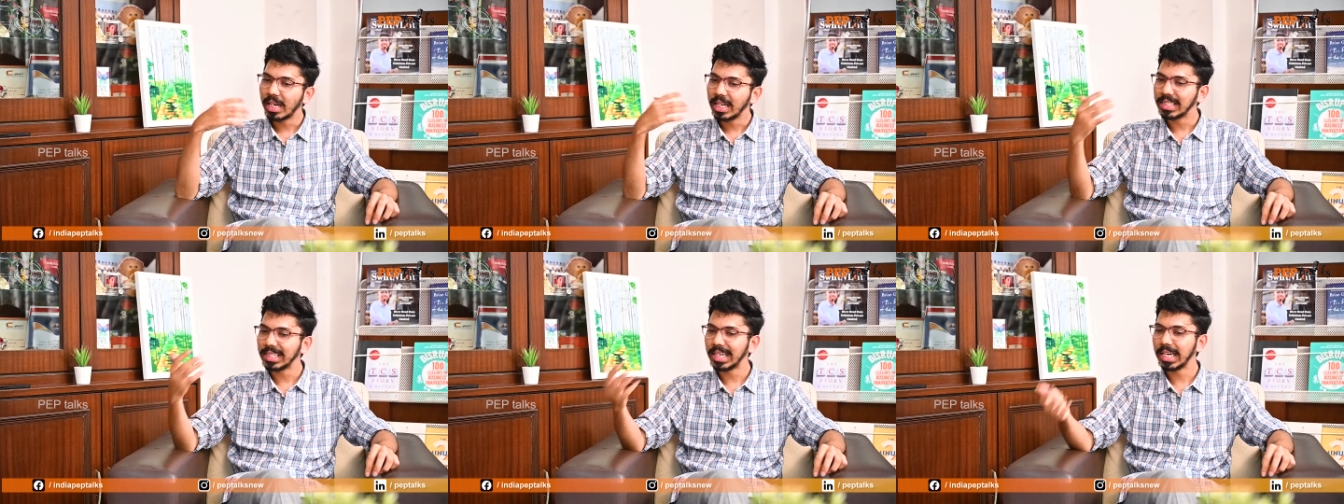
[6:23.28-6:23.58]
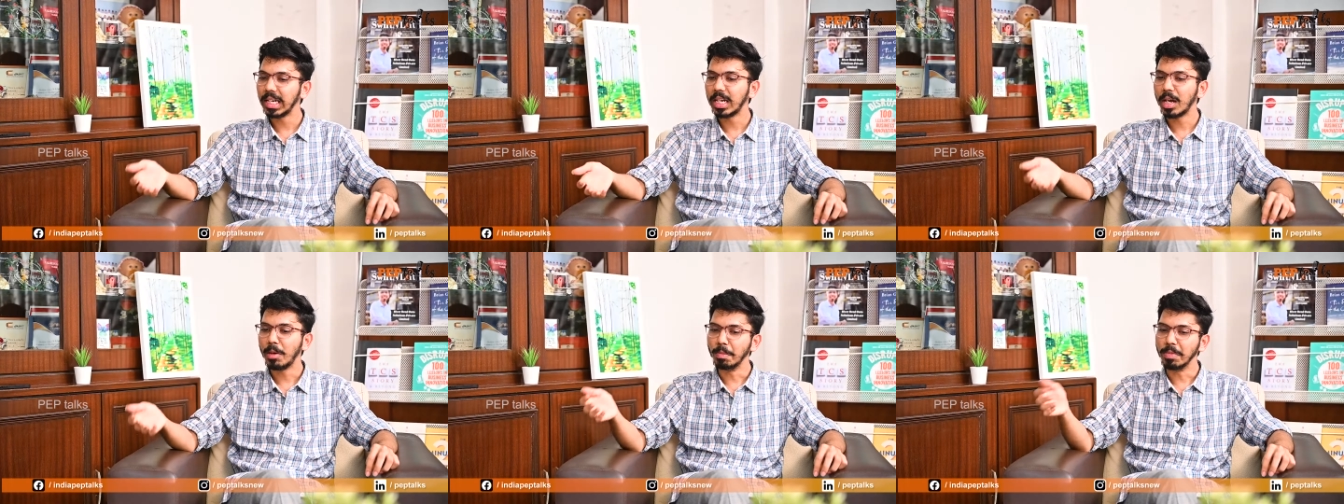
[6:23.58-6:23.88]

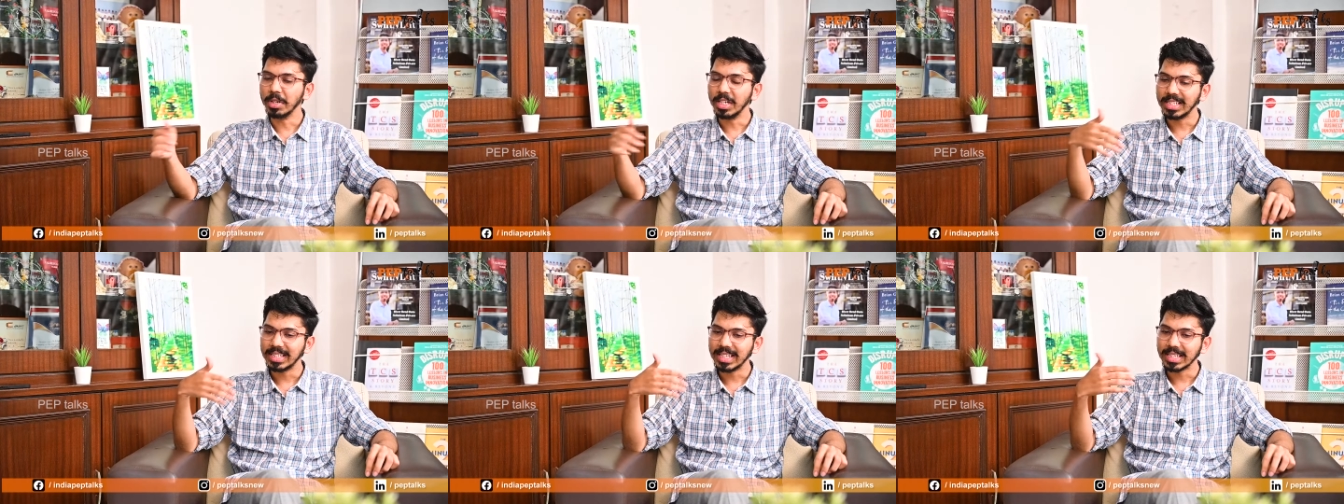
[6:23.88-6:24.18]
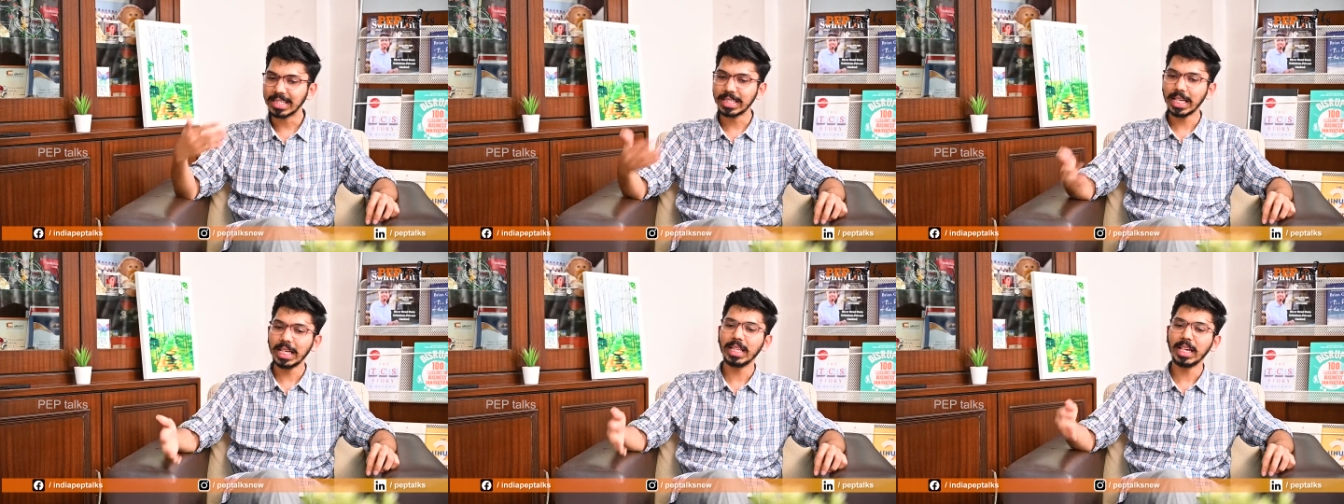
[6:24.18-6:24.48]
engineering companies, they
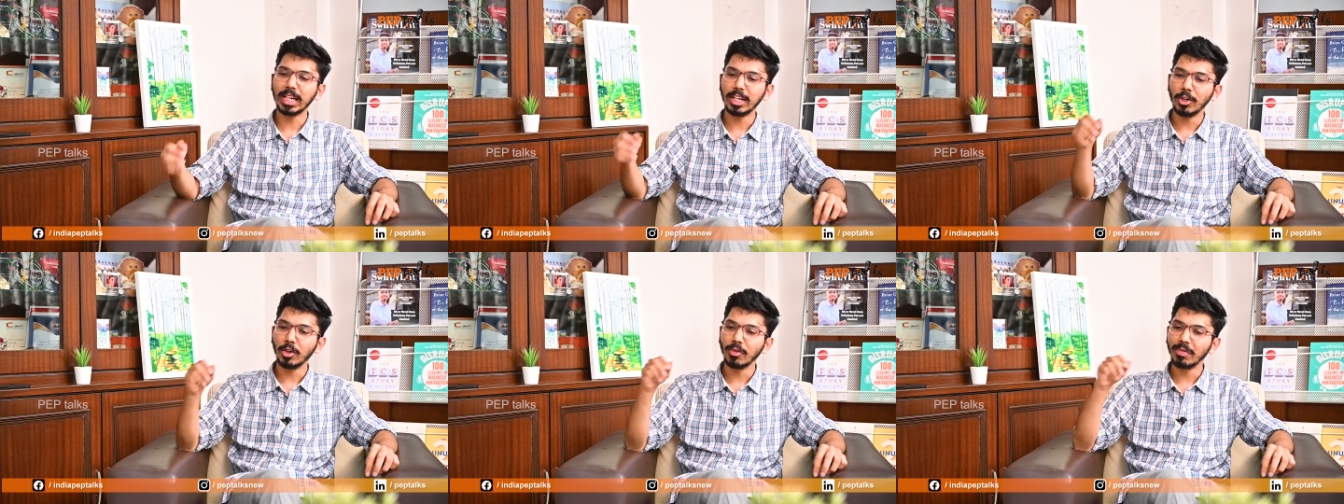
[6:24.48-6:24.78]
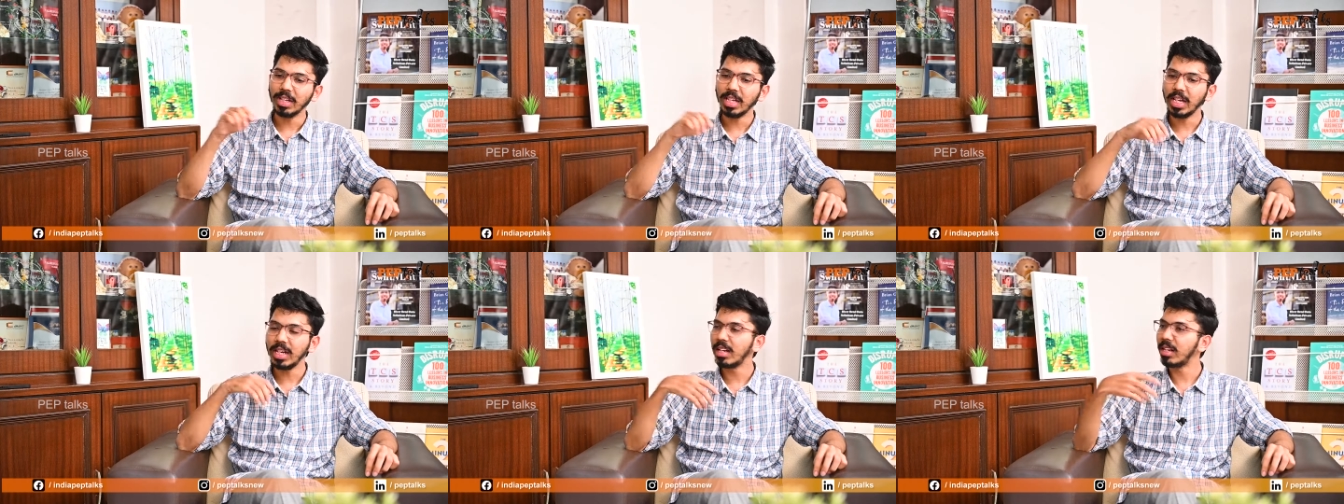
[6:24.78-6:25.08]
say that,
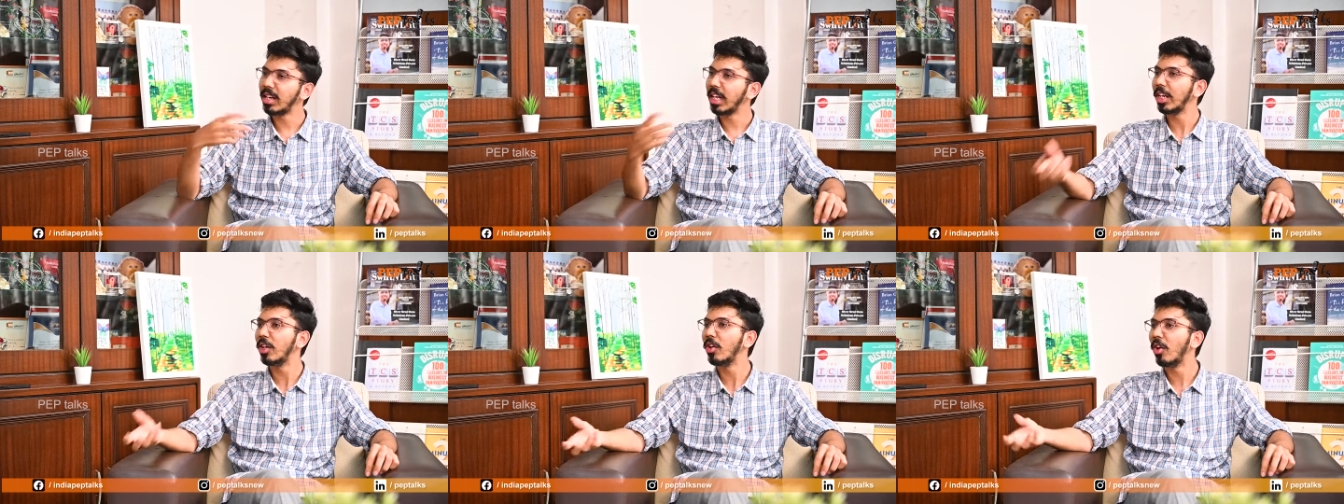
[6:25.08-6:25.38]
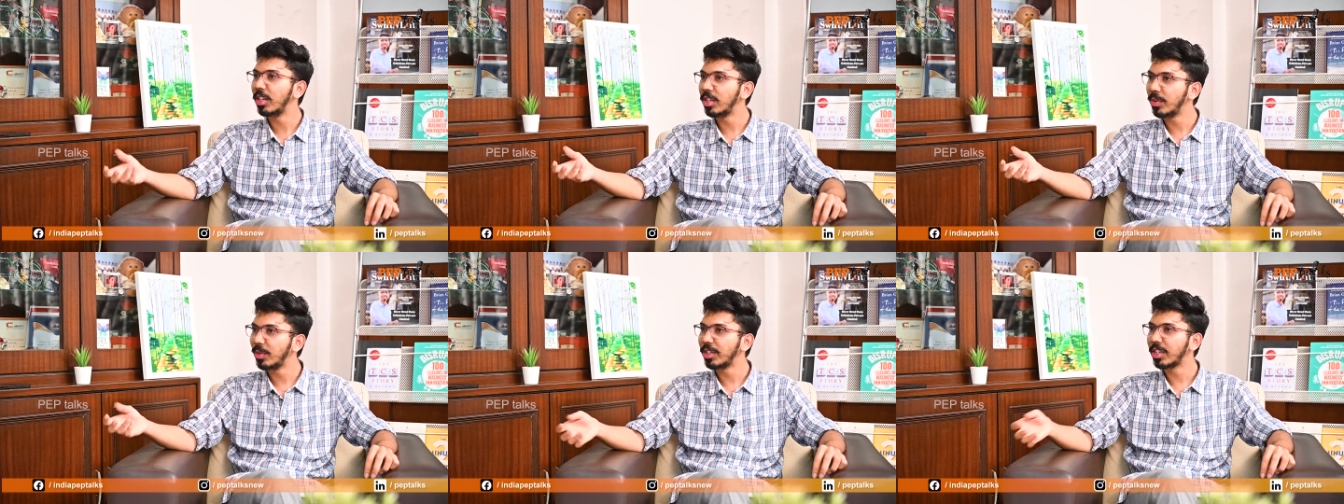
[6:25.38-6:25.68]
we need a
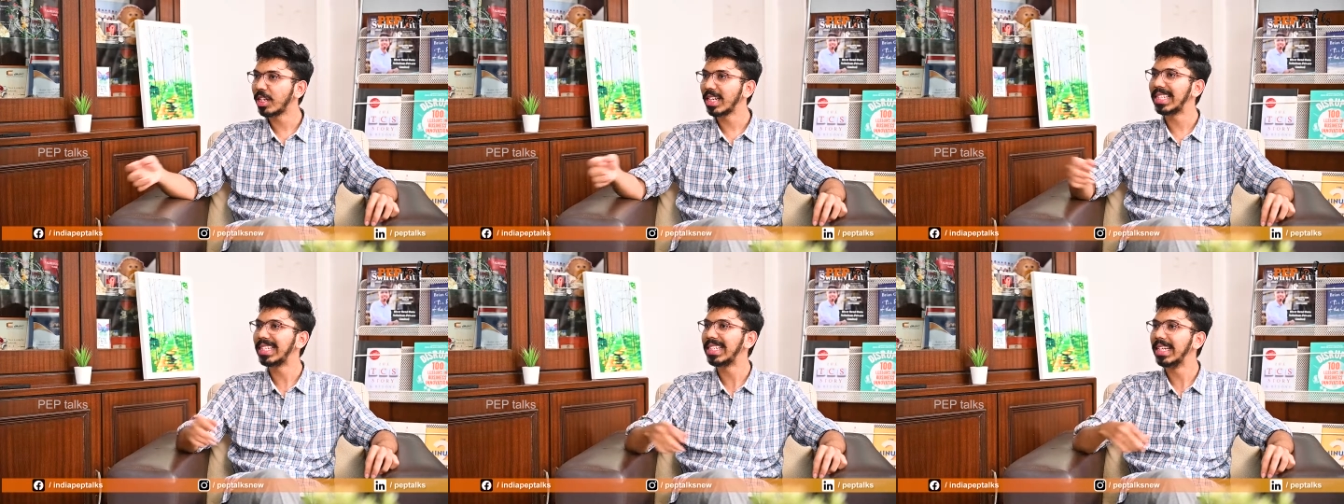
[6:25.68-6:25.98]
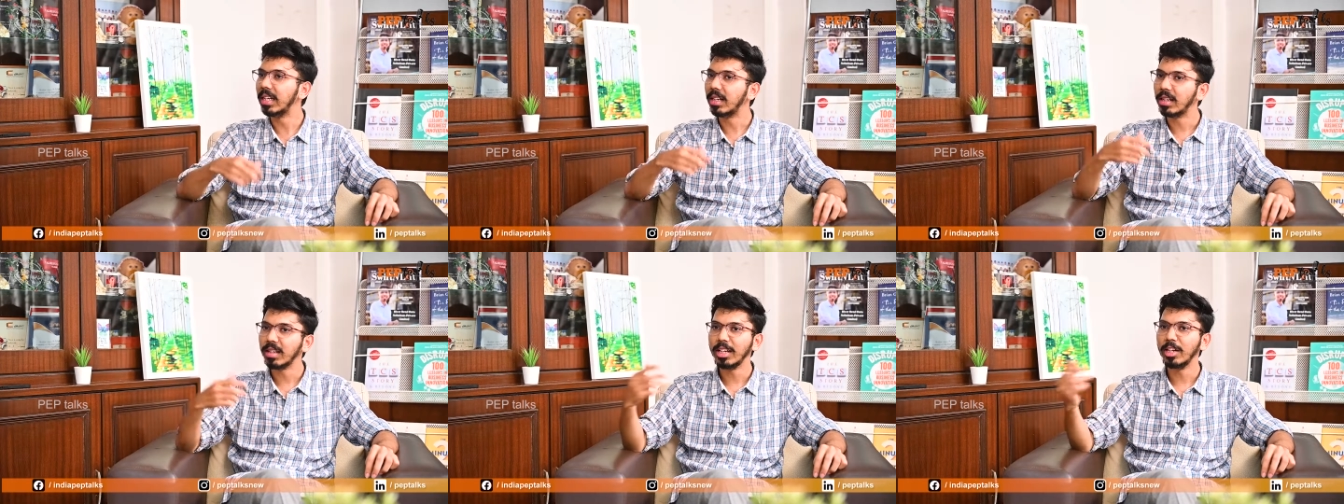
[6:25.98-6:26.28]
technology which can
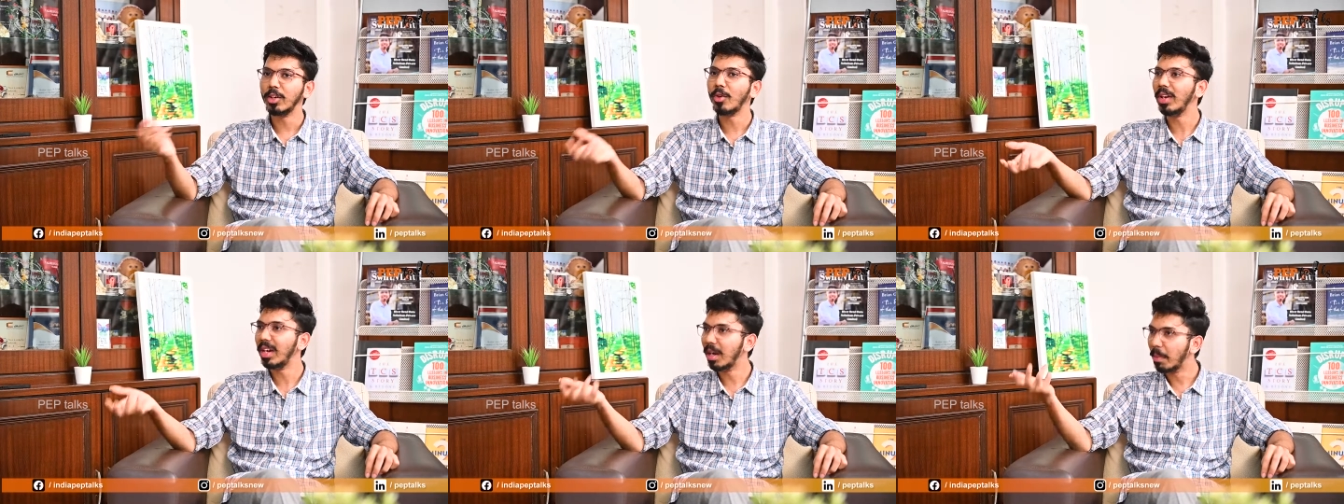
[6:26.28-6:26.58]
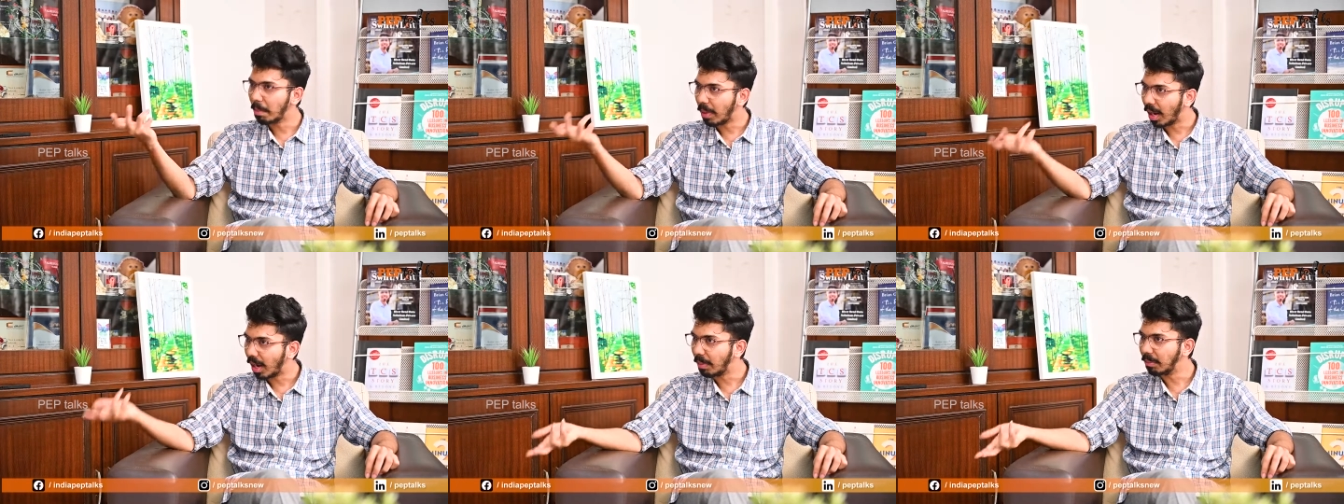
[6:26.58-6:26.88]
sit, in a
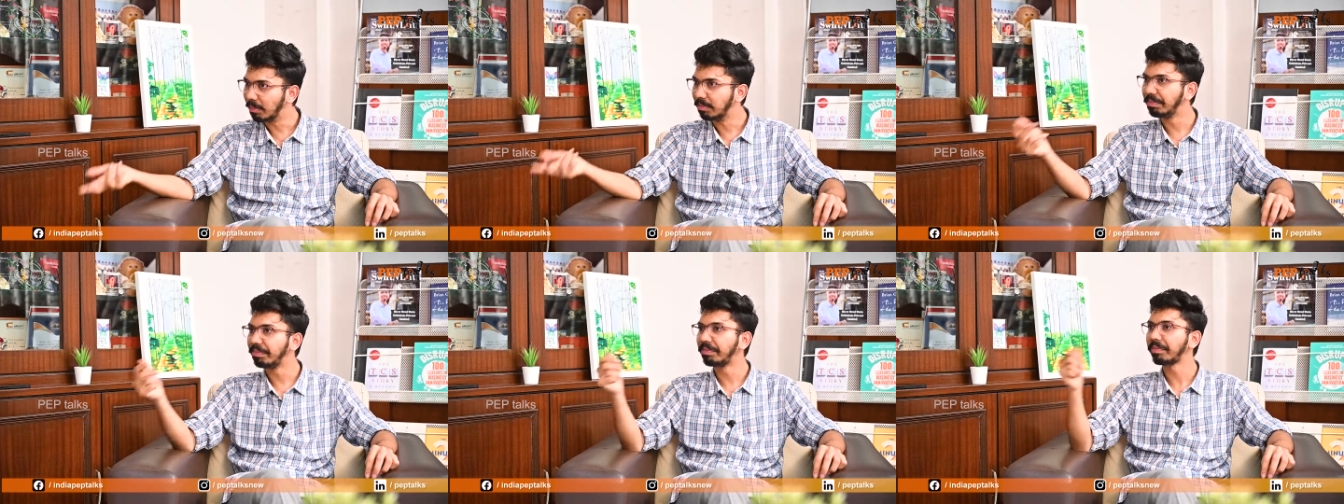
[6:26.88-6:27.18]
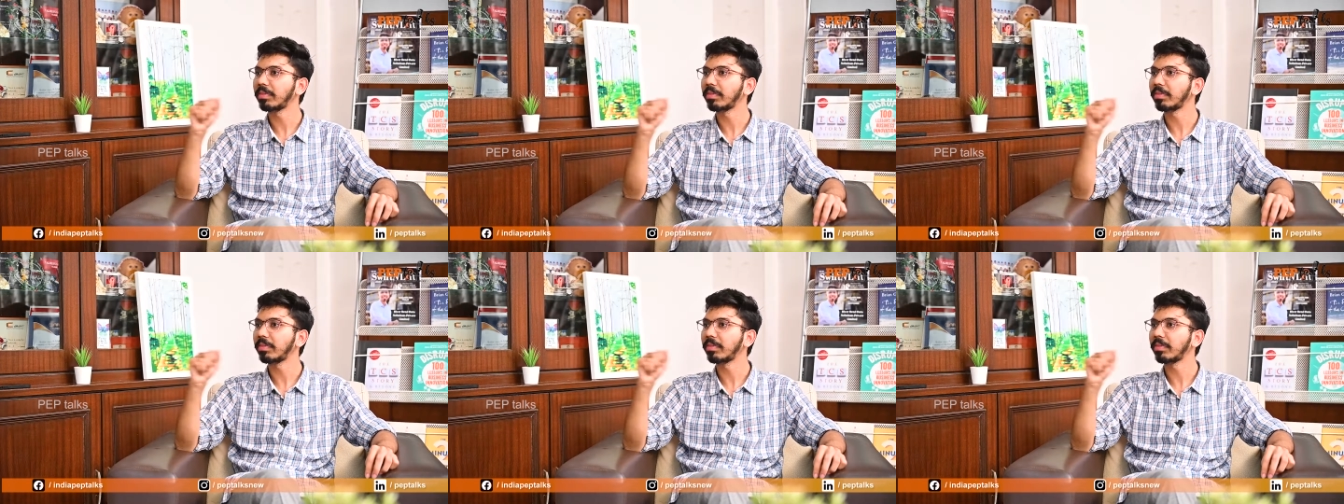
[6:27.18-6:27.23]
palm,